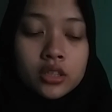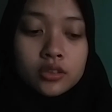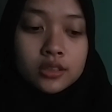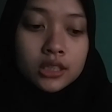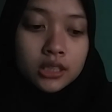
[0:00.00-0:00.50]

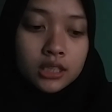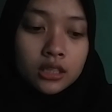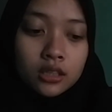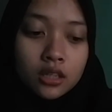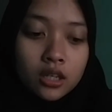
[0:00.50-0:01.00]

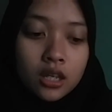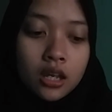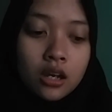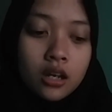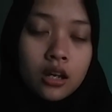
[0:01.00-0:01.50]
usually,
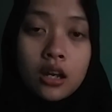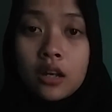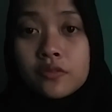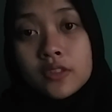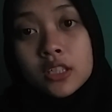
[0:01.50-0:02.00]

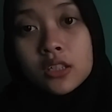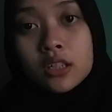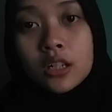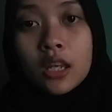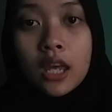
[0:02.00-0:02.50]

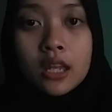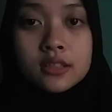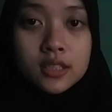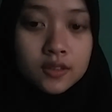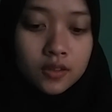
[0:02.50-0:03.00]
after,
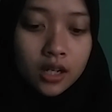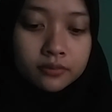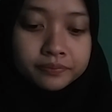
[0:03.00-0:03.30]
etc.